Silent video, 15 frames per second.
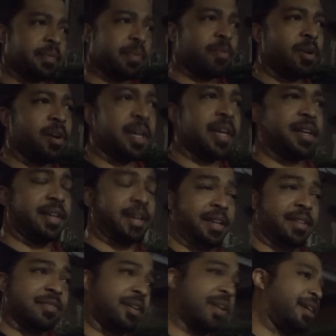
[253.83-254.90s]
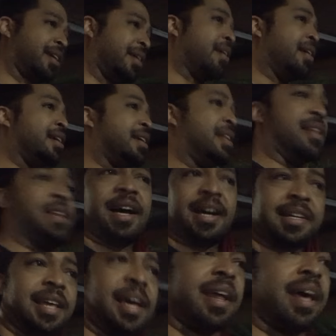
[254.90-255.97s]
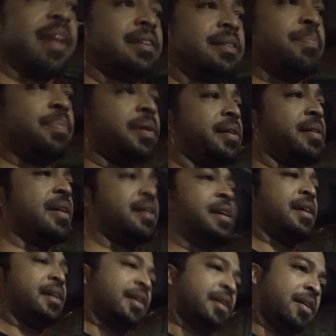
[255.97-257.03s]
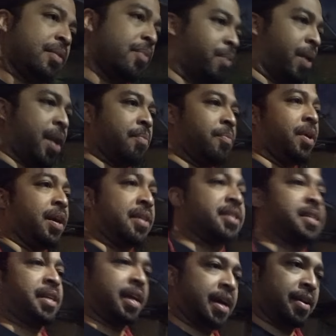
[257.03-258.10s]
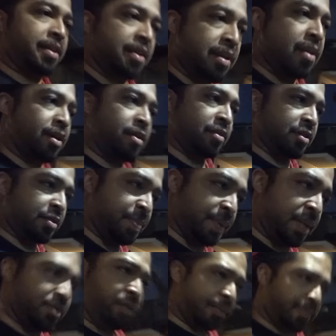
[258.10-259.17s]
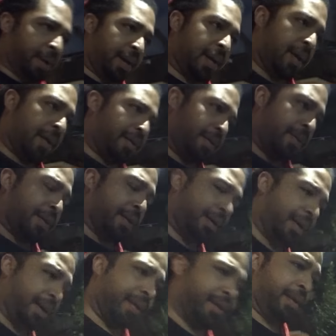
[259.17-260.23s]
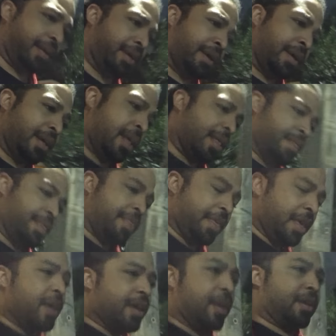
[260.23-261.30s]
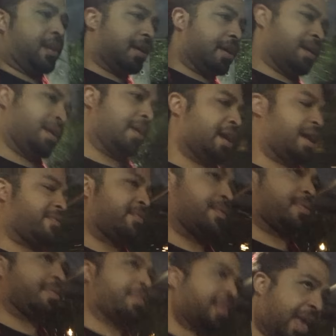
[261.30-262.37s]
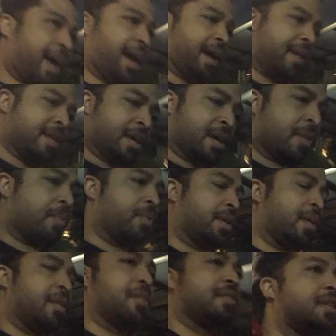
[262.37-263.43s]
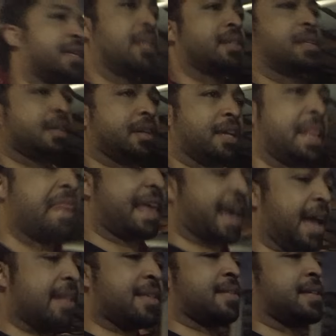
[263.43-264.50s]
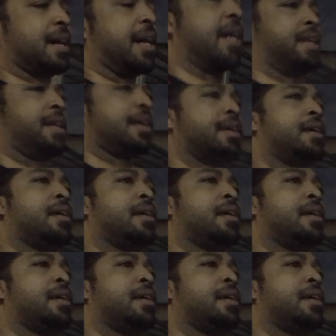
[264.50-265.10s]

of the Walking Dead so I can knock that out of the park. While I'm watching that, I'll just be doing my hair. And then, after that, when all is said and done on that side,